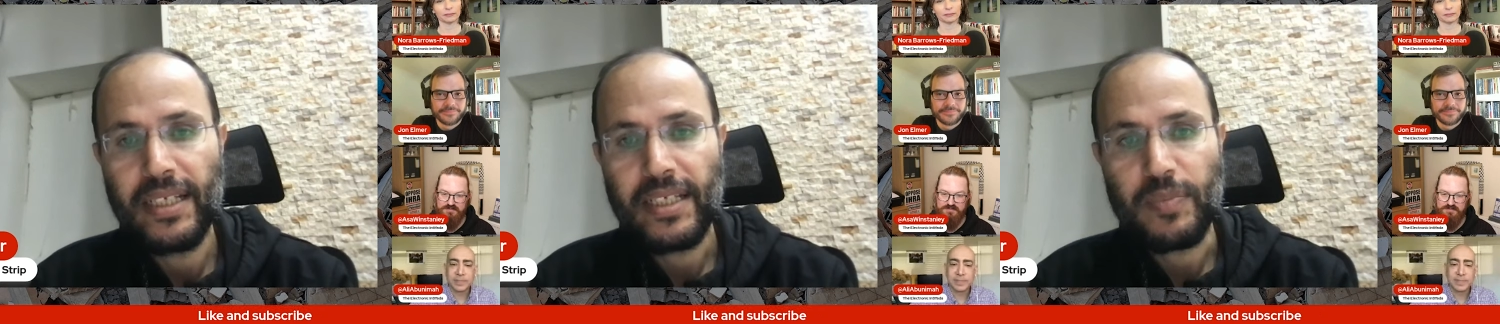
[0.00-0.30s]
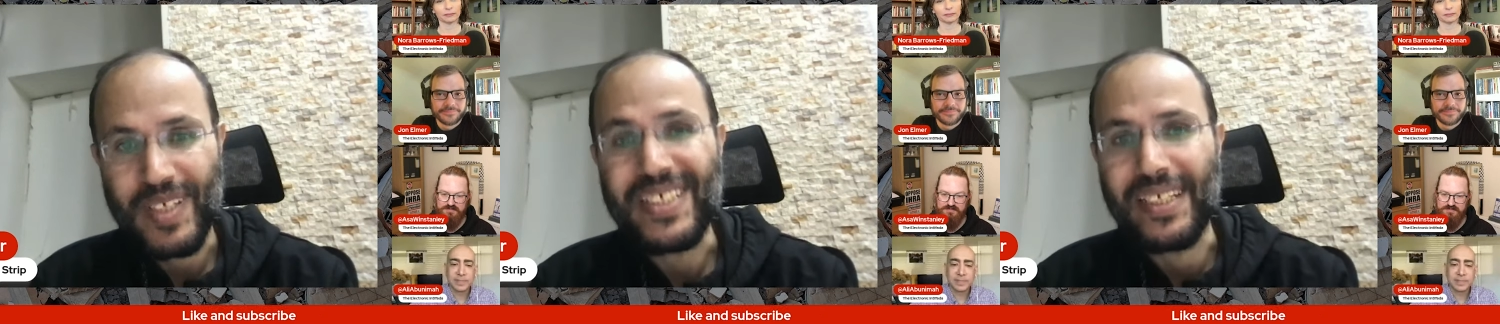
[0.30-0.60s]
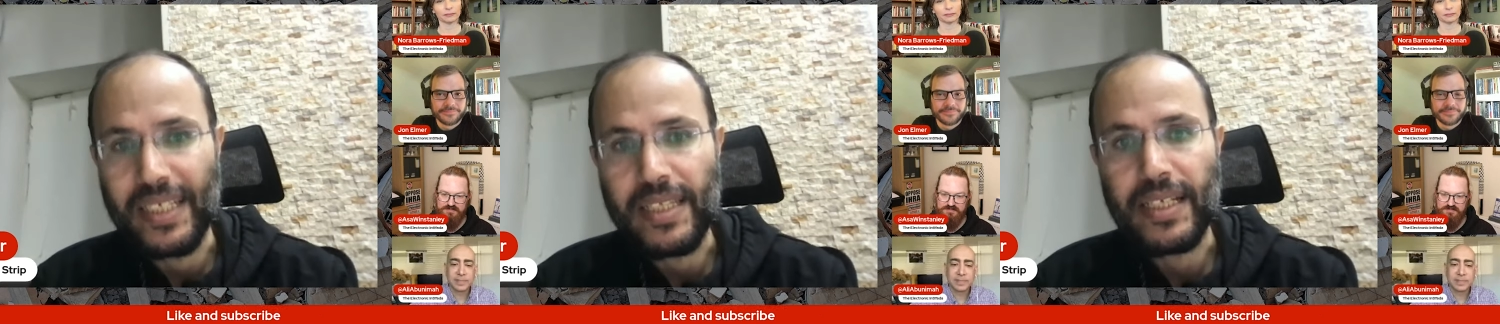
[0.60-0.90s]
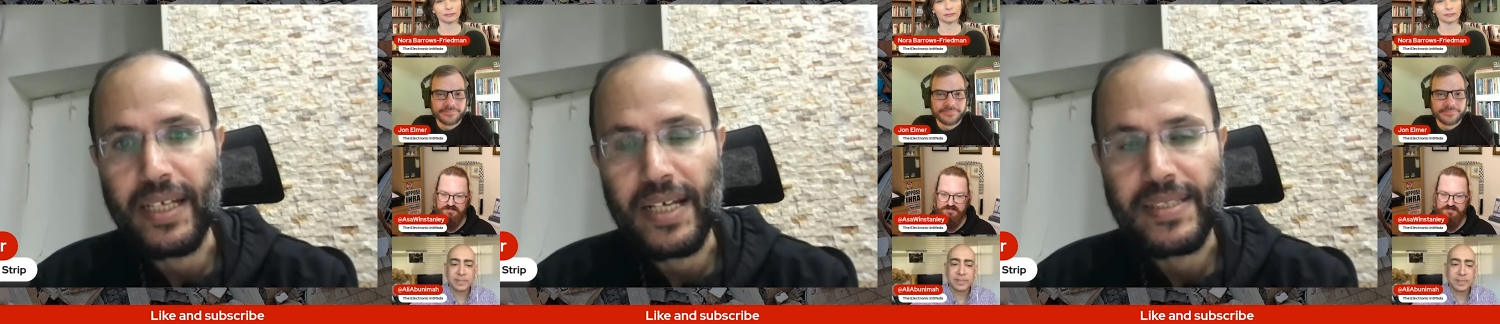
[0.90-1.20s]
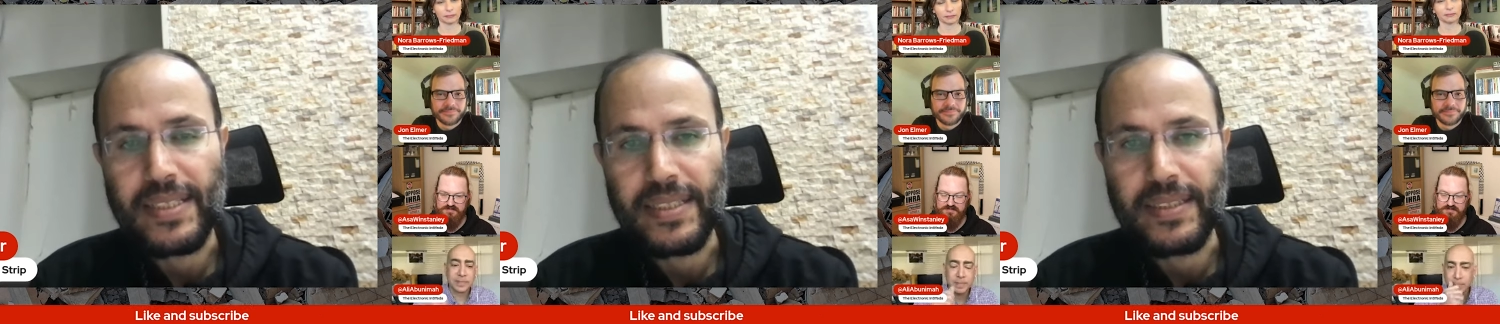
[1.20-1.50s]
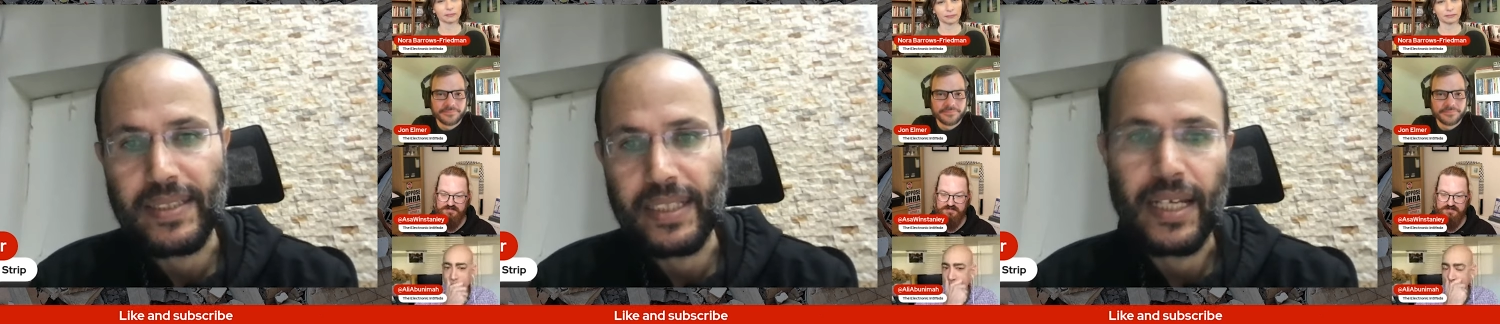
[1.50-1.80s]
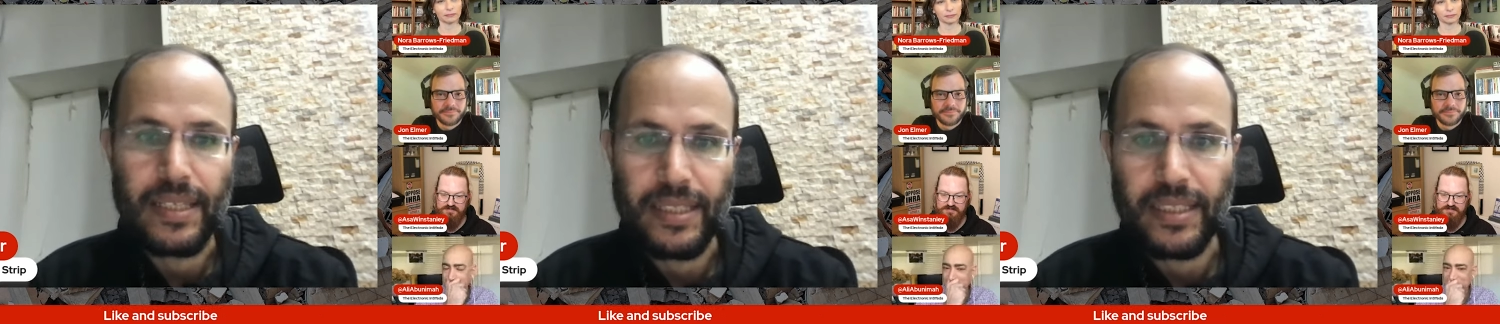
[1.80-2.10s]
Speaker 1: especially in the Gaza city
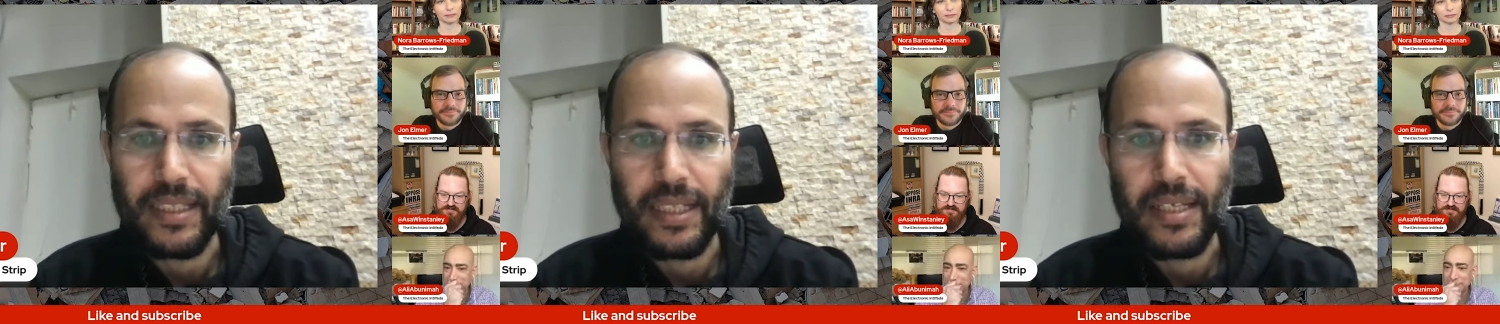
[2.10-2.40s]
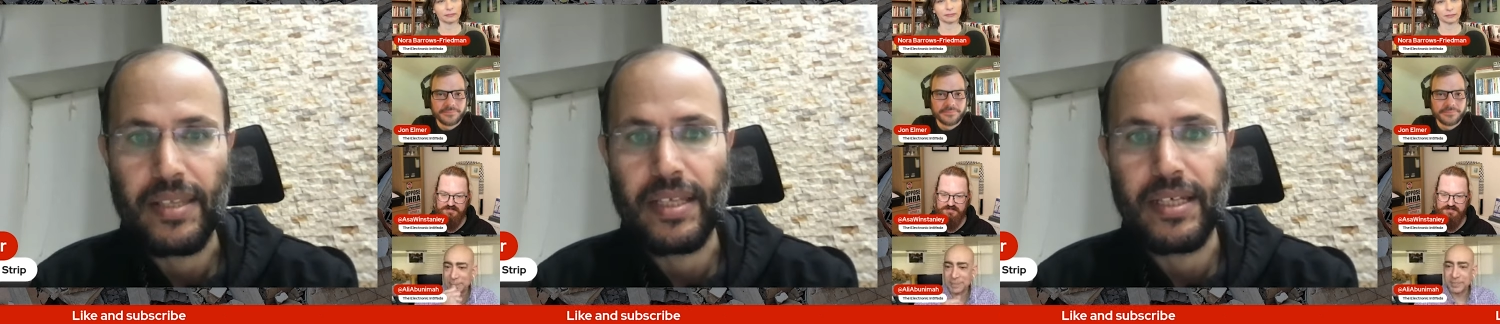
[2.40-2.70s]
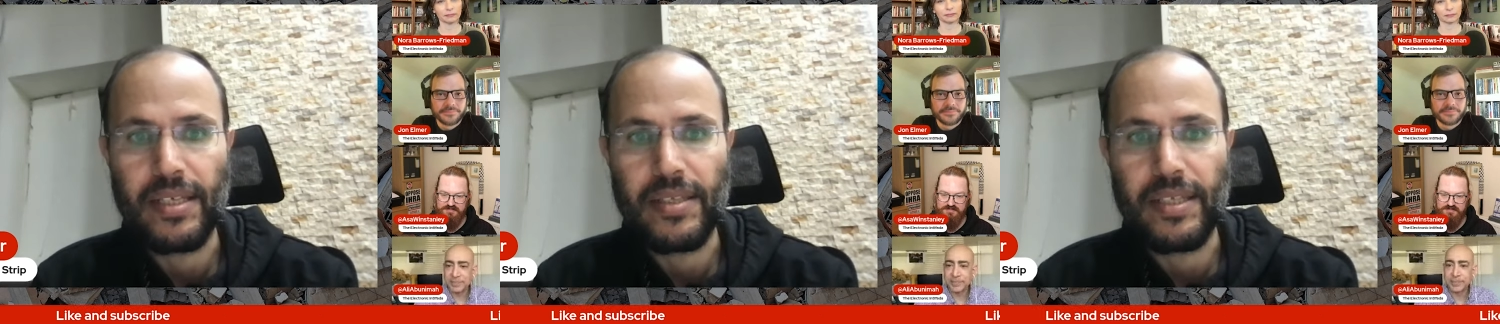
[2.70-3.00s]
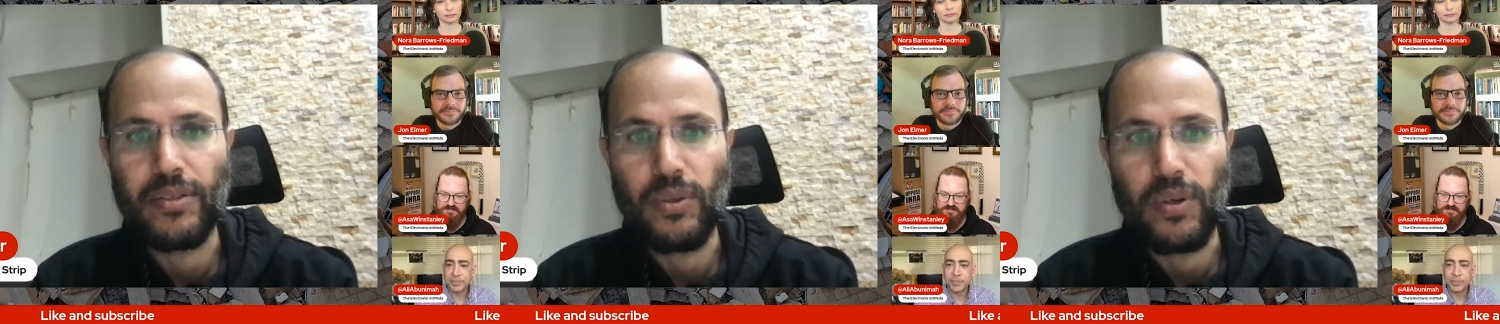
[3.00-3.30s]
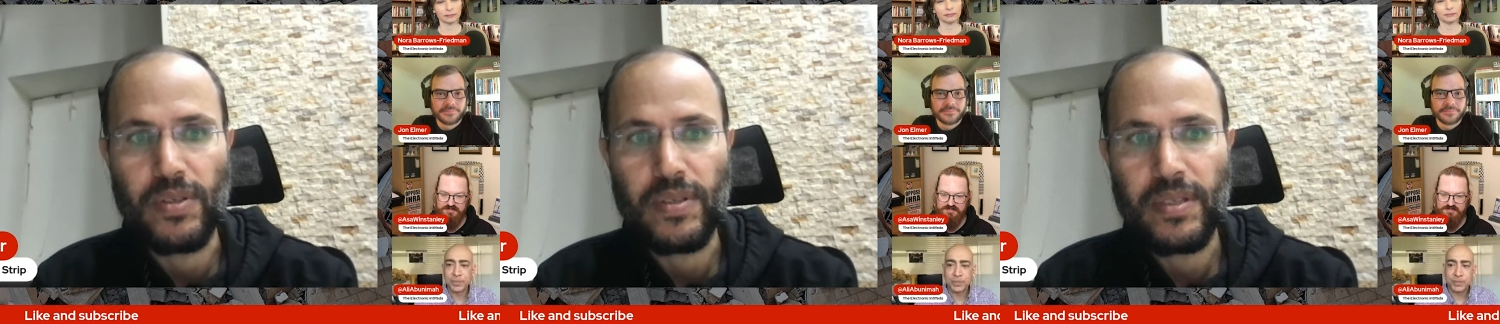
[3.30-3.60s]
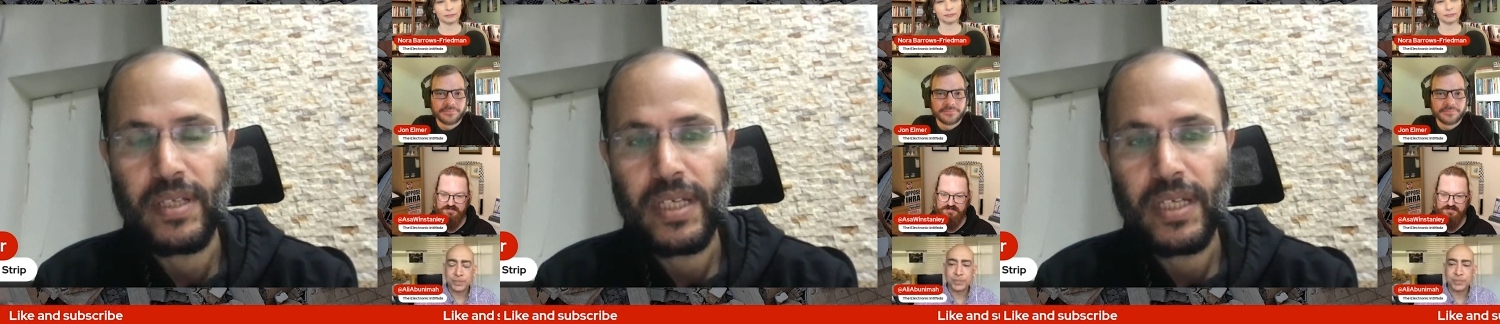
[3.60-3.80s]
and uh, the the north,